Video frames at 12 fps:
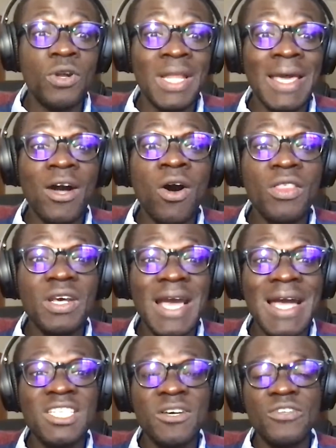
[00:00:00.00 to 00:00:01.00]
for like other
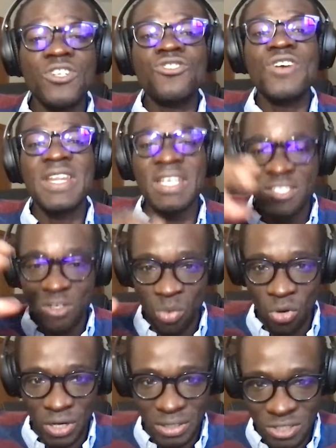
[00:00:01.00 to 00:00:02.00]
kinds of training
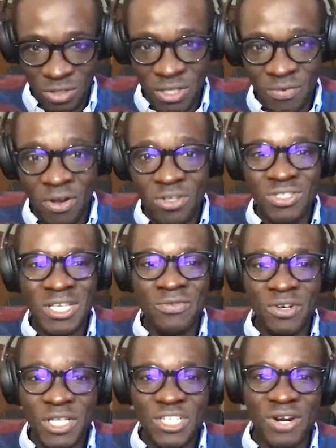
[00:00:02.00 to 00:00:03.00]
support. So they also,
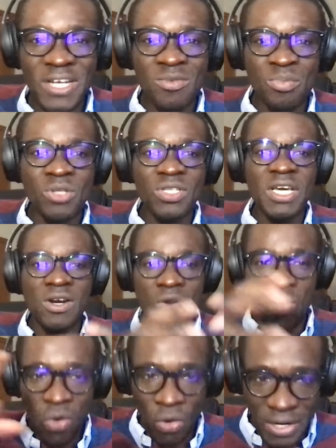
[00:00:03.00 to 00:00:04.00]
they really try to build a
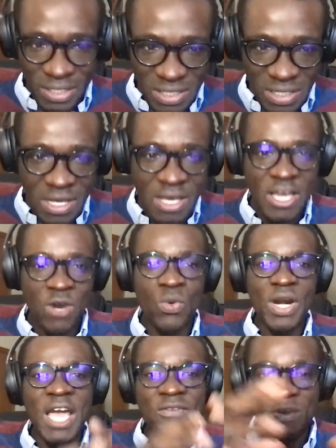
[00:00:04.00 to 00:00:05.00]
cohort
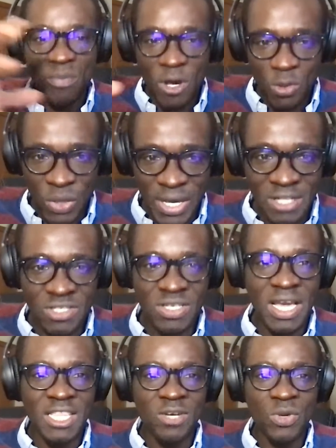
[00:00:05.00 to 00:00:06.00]
where every month we get
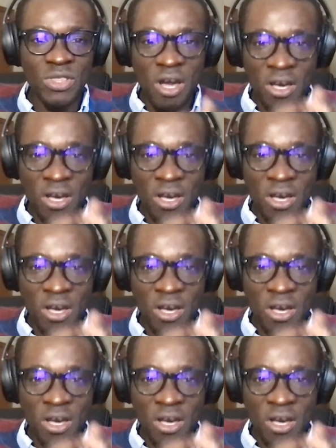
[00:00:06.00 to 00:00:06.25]
together